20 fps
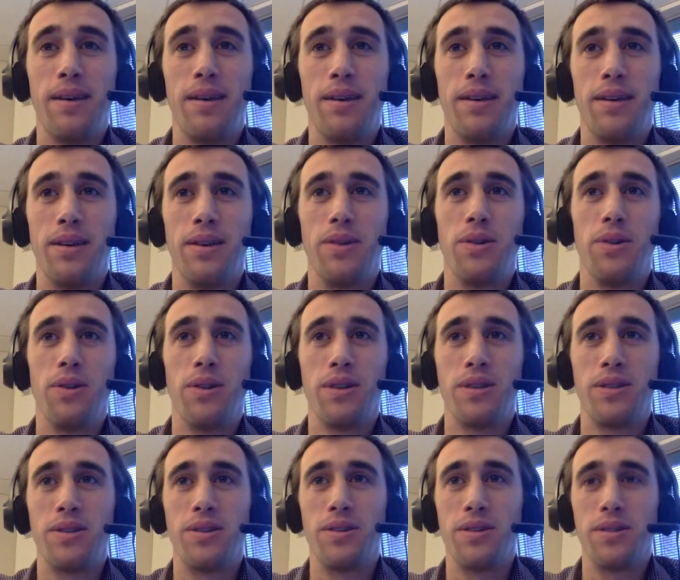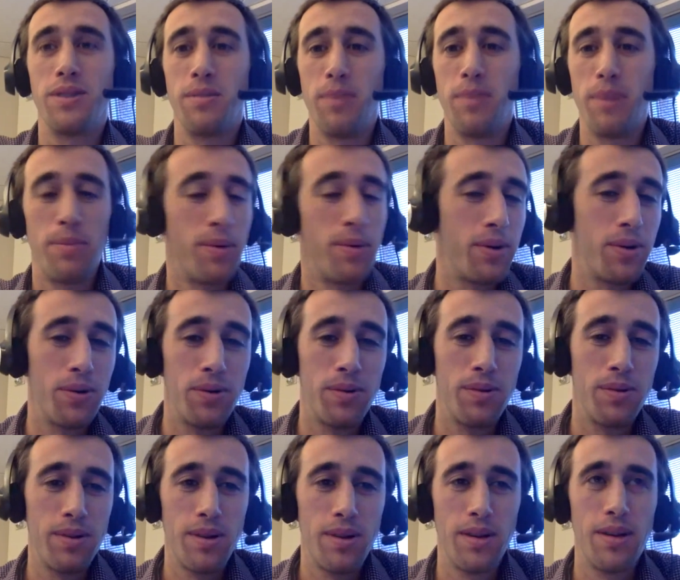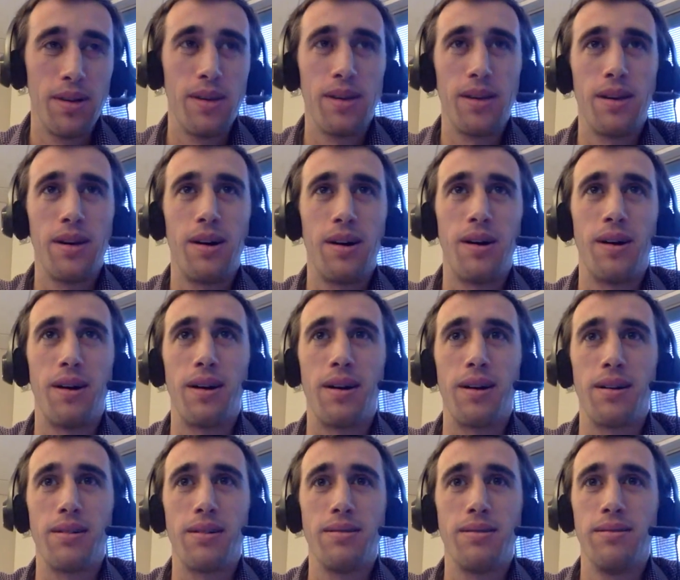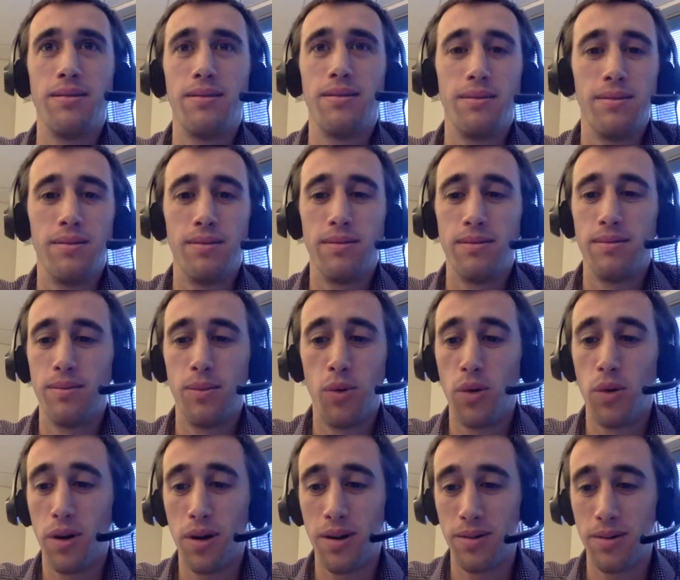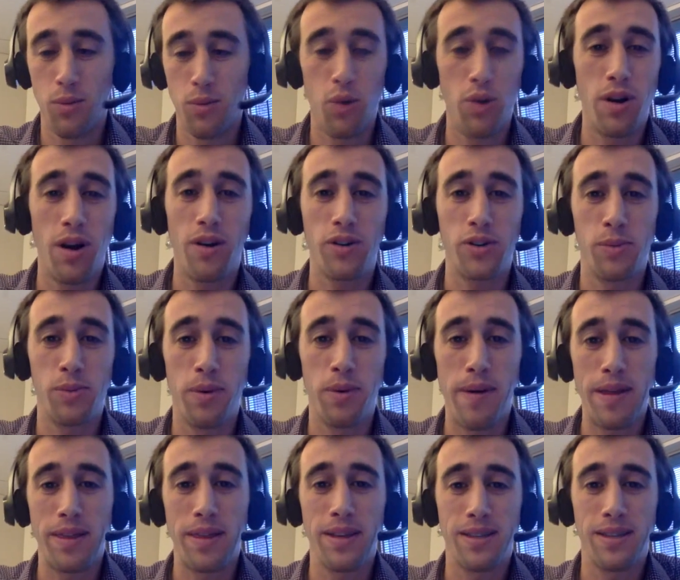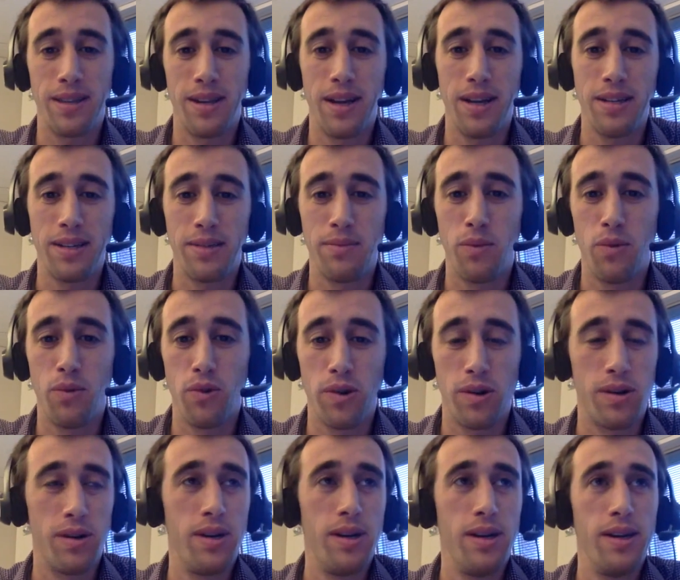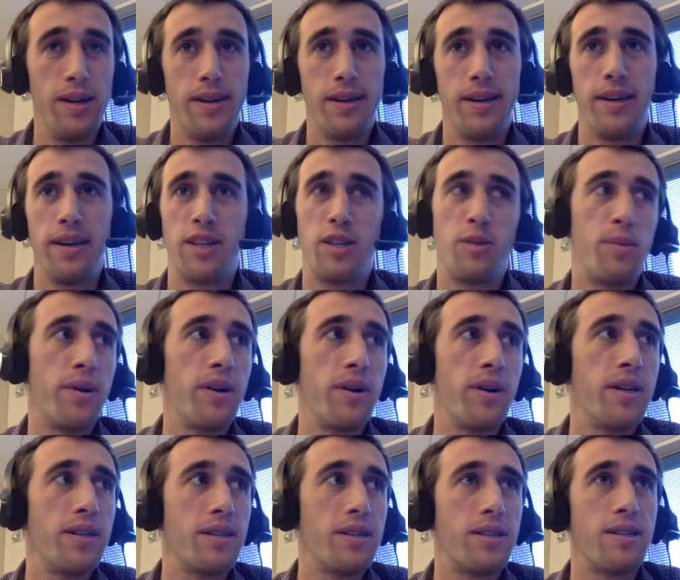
your listeners and people who are more knowledgeable about this than us and more experienced,